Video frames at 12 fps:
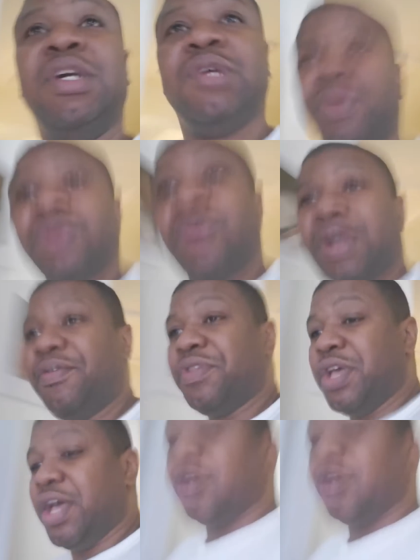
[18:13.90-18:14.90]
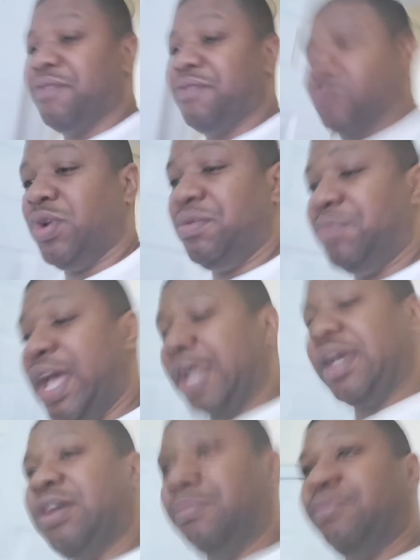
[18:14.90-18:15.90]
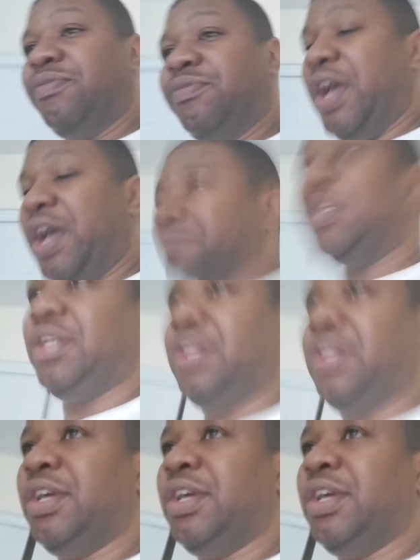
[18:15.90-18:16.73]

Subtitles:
We don't have to have one black family